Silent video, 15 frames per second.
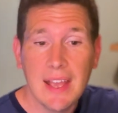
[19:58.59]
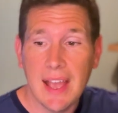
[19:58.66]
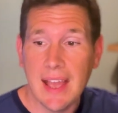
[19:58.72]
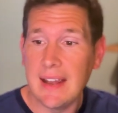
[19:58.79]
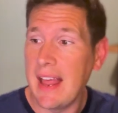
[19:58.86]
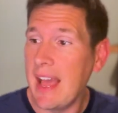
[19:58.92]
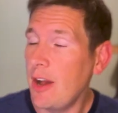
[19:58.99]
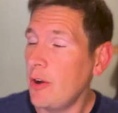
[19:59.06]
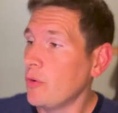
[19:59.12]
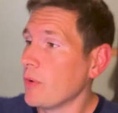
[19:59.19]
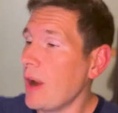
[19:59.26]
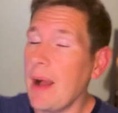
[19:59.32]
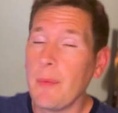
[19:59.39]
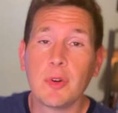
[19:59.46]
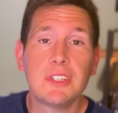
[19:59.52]
And now
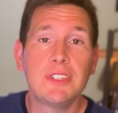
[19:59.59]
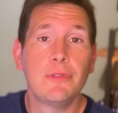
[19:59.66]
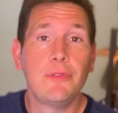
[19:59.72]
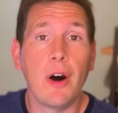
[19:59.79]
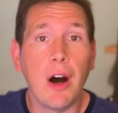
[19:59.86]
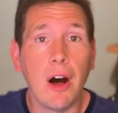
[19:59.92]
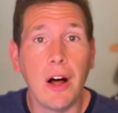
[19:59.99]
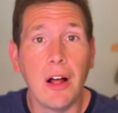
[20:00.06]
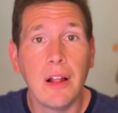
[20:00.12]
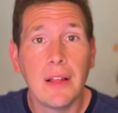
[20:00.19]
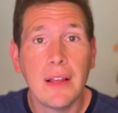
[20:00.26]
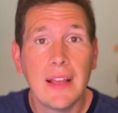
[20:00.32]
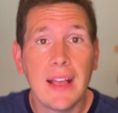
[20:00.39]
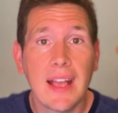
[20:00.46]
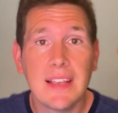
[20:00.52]
Robert
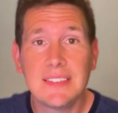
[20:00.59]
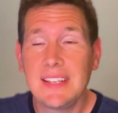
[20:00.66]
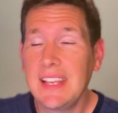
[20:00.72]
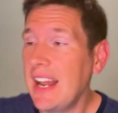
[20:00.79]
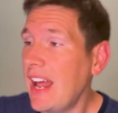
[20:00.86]
Duvall has to get